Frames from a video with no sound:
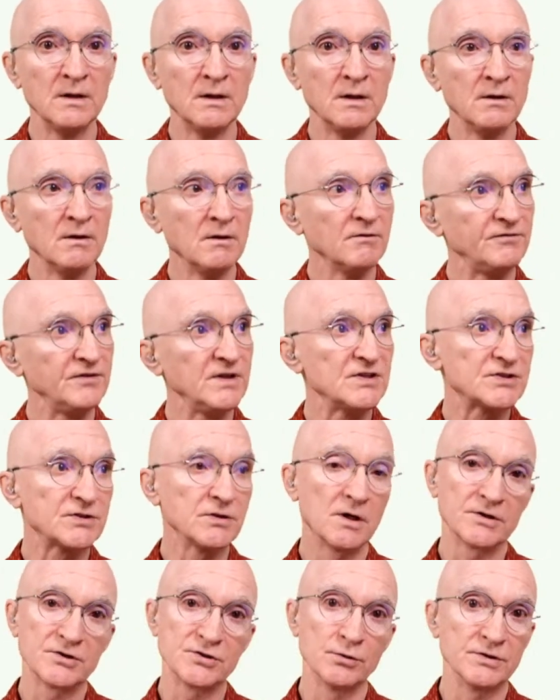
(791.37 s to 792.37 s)
Feedstock
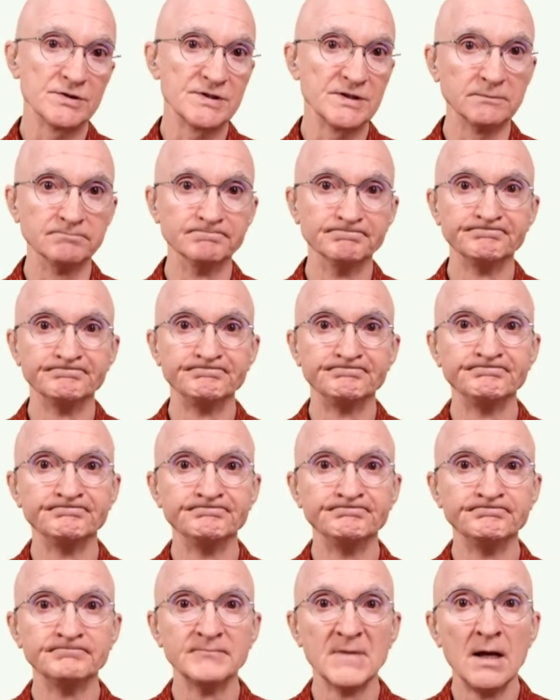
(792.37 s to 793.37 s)
sourcing.
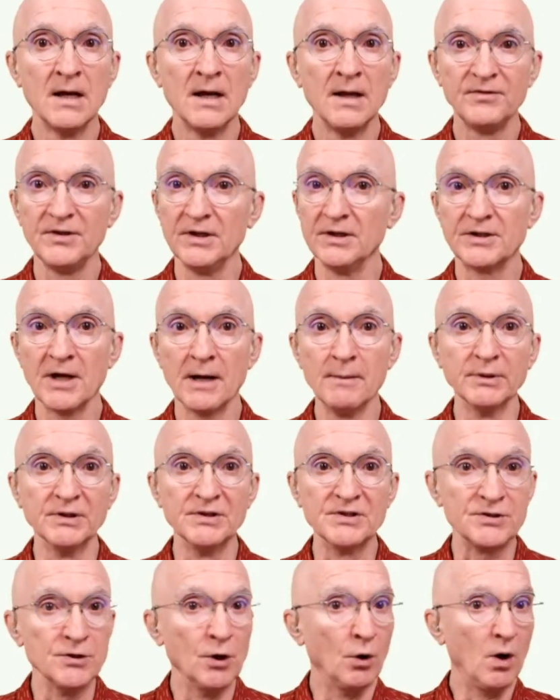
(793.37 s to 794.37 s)
The incumbents
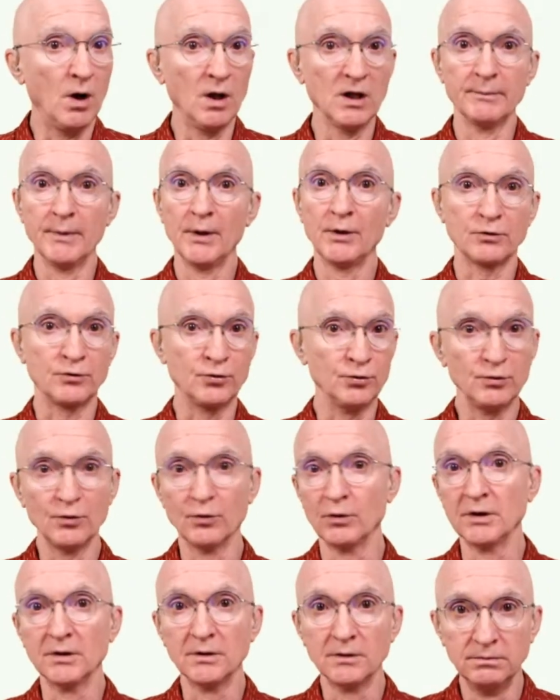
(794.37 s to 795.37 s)
know all about crude
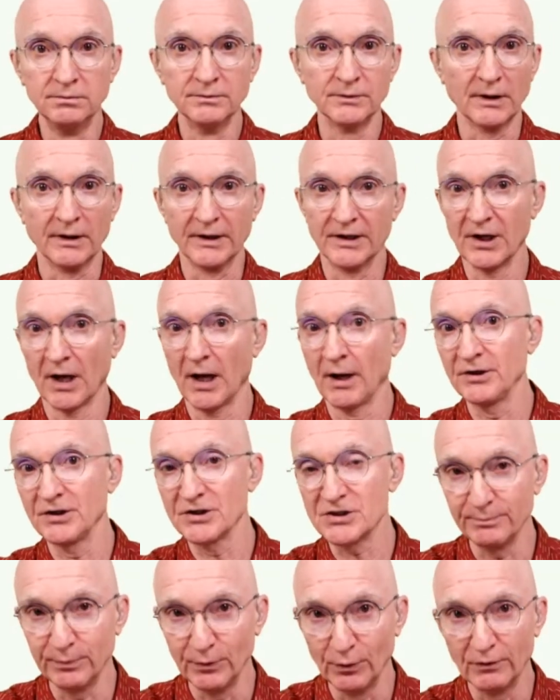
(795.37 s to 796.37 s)
oil, how to
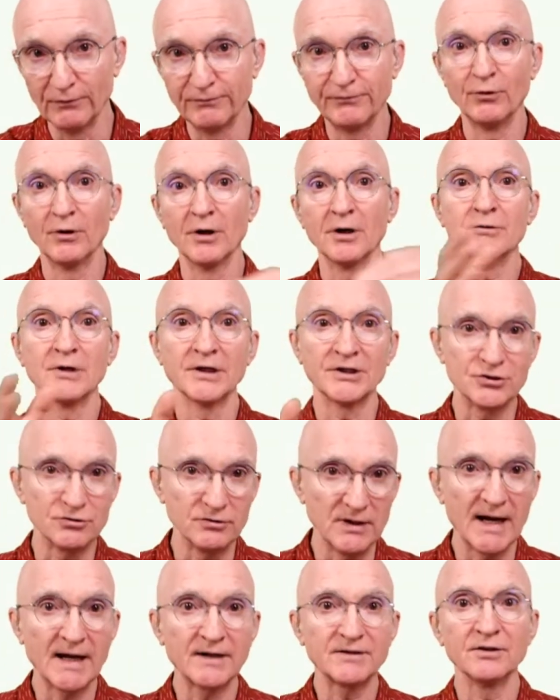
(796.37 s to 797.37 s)
explore for it,
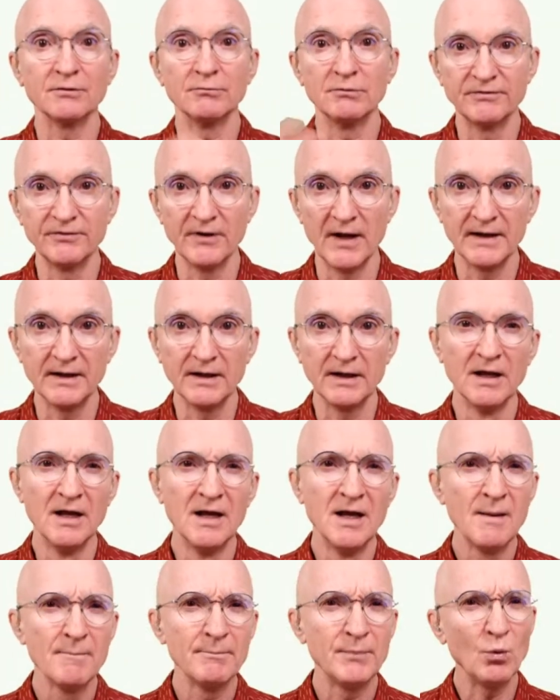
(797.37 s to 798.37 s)
extract it, refine it.
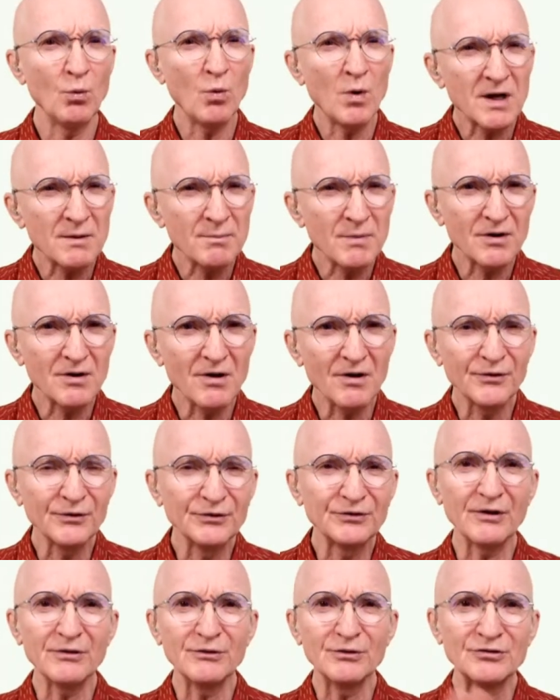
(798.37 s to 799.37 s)
But what about all those
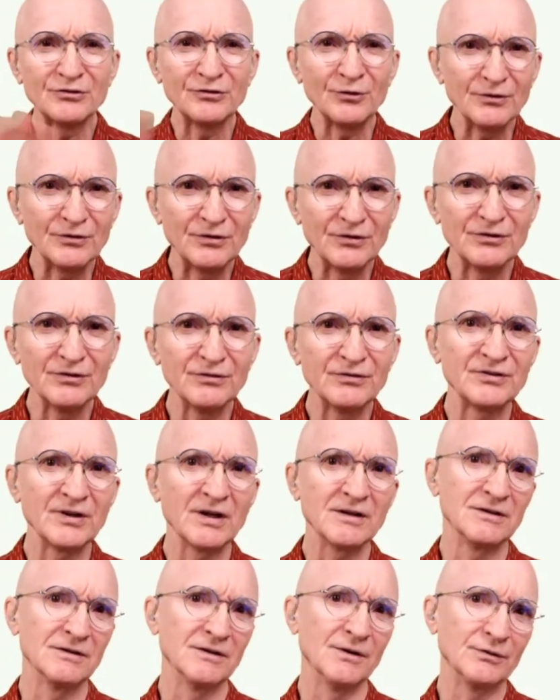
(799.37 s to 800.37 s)
other sources of
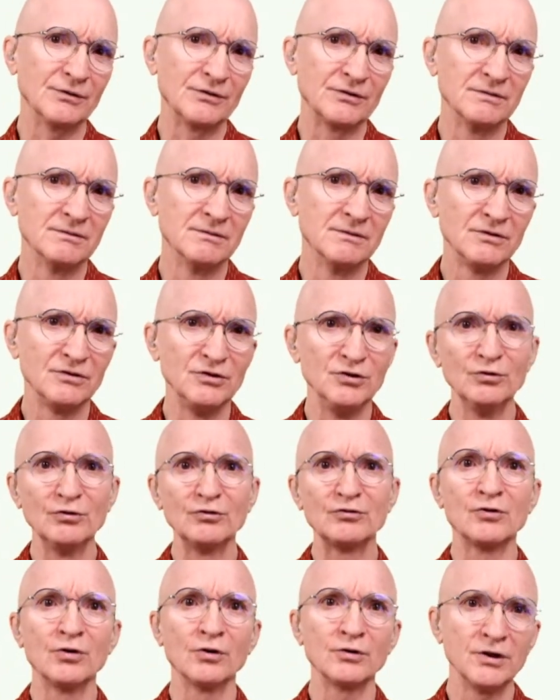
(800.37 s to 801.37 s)
cellulose, used
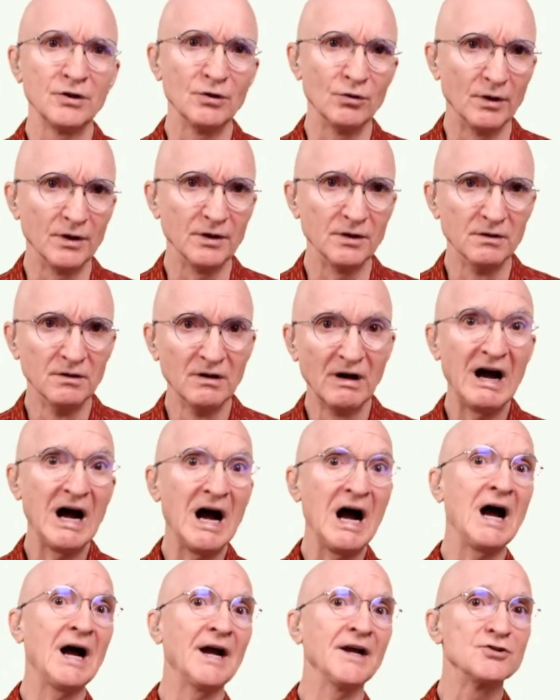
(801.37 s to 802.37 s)
cooking oil,
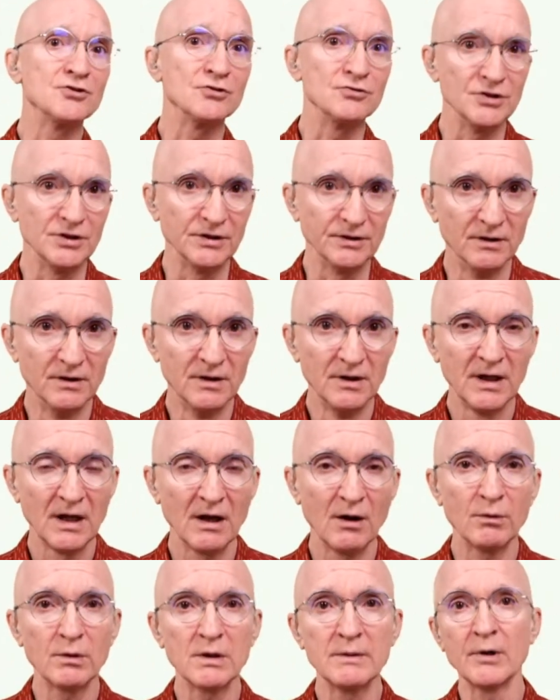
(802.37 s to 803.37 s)
hydrogen?
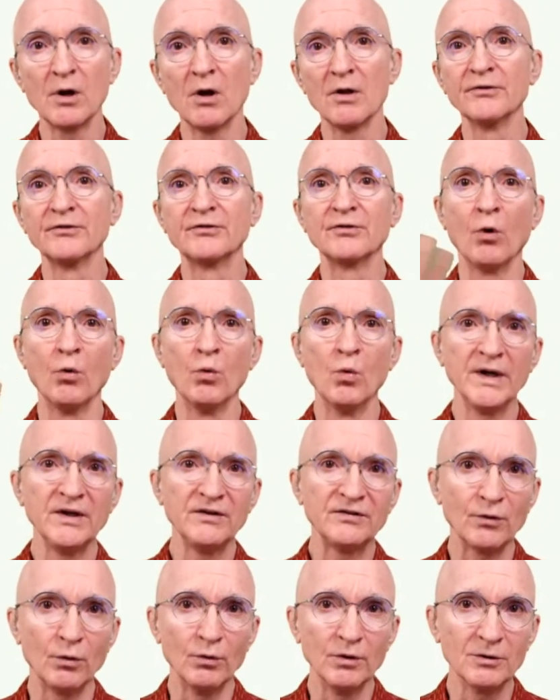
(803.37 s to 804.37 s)
What about all those waste
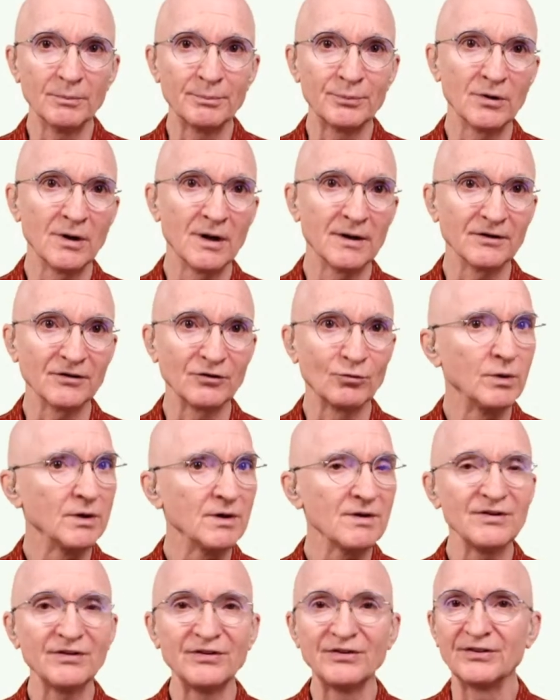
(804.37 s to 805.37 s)
oil products? Where are
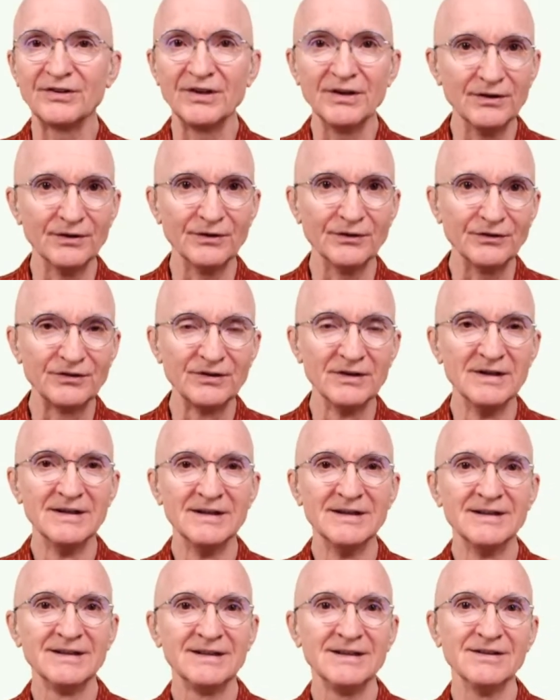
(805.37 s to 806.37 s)
the skills
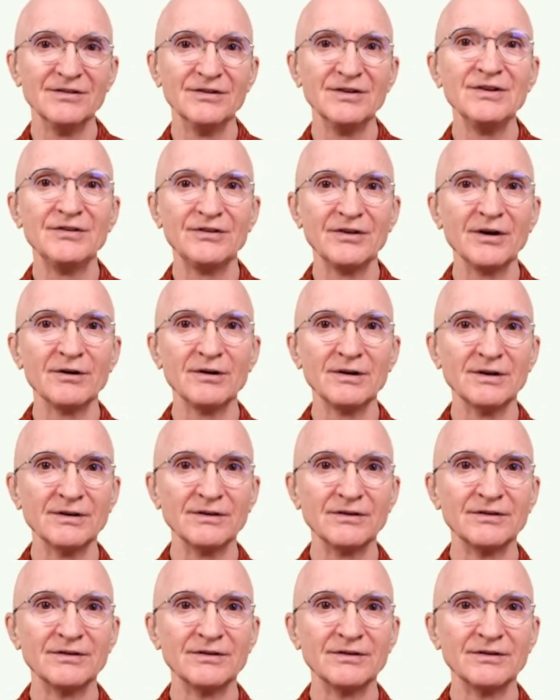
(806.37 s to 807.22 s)
in these areas?